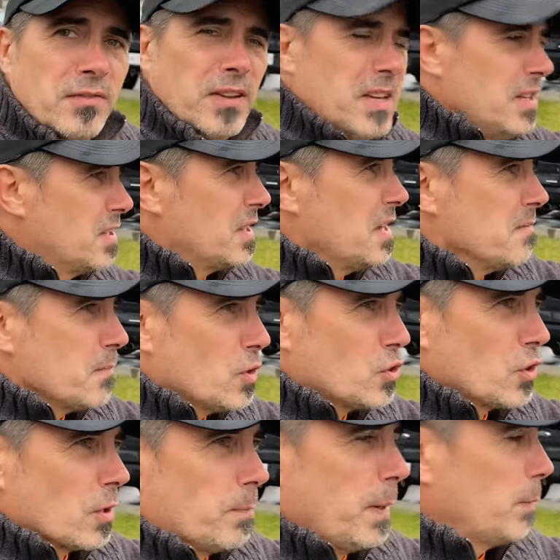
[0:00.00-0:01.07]
They might start
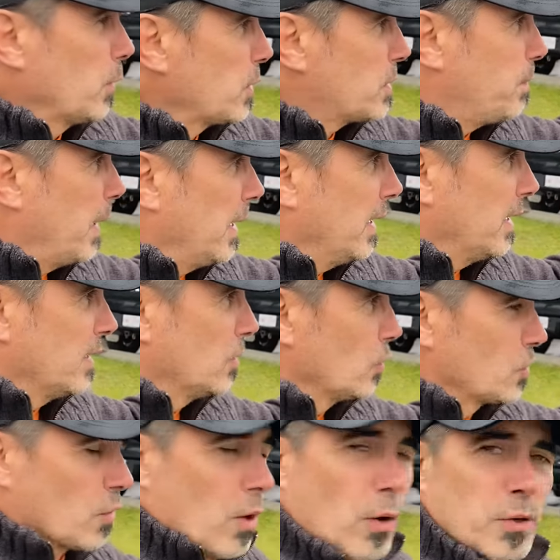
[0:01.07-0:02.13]
putting some premiums in
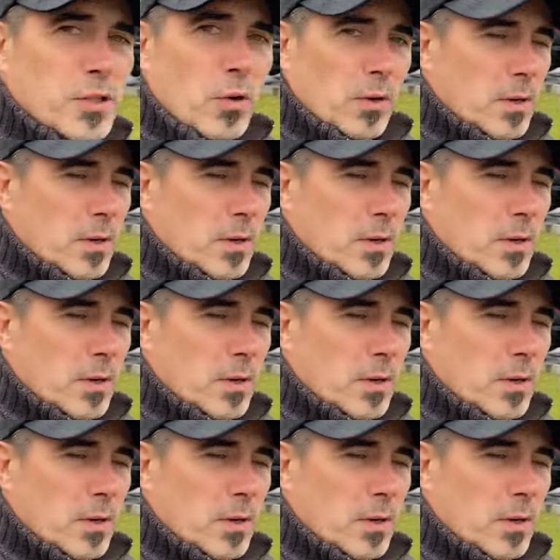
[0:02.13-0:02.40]
places like